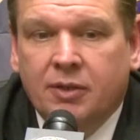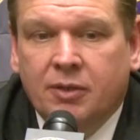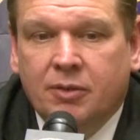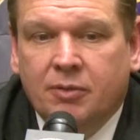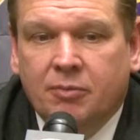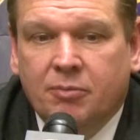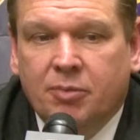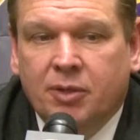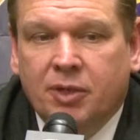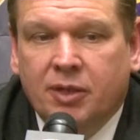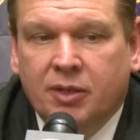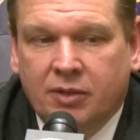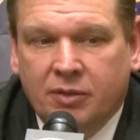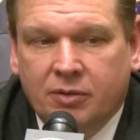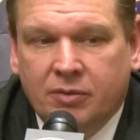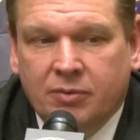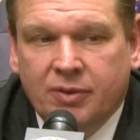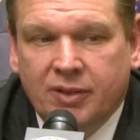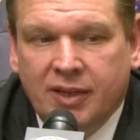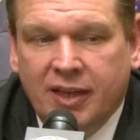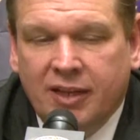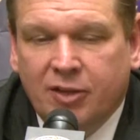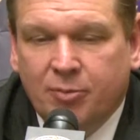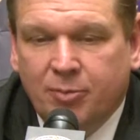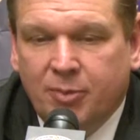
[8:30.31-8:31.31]
but
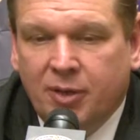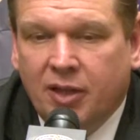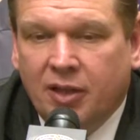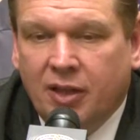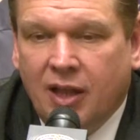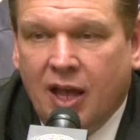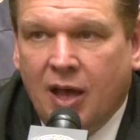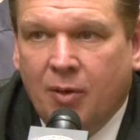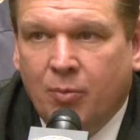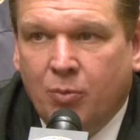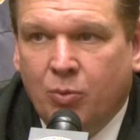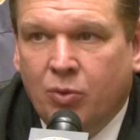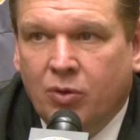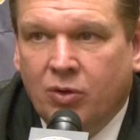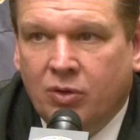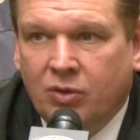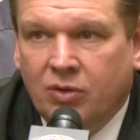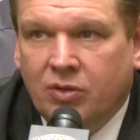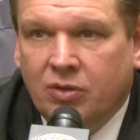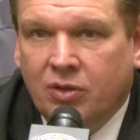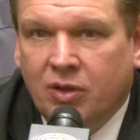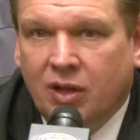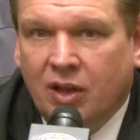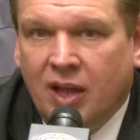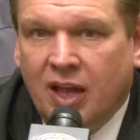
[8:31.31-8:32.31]
we have to be a lot
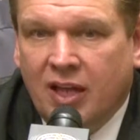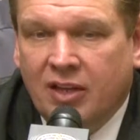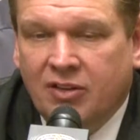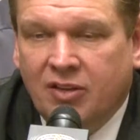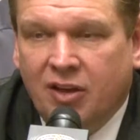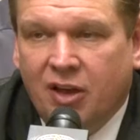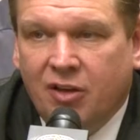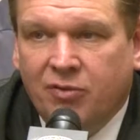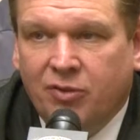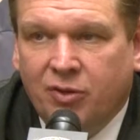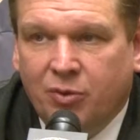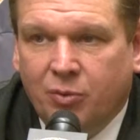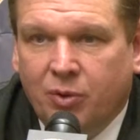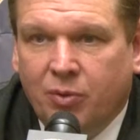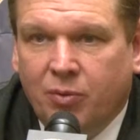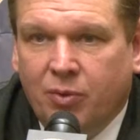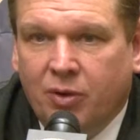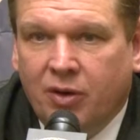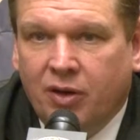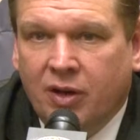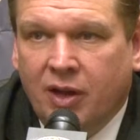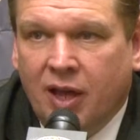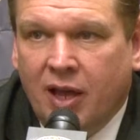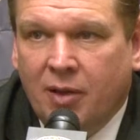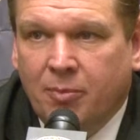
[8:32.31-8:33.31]
tougher than we
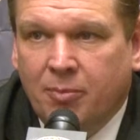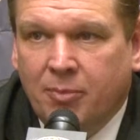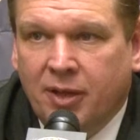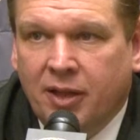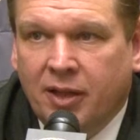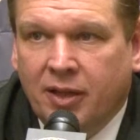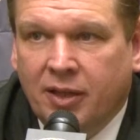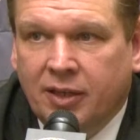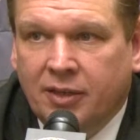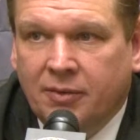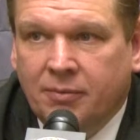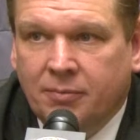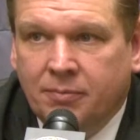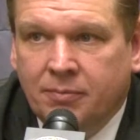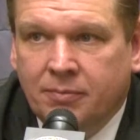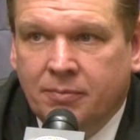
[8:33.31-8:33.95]
were tonight mentally.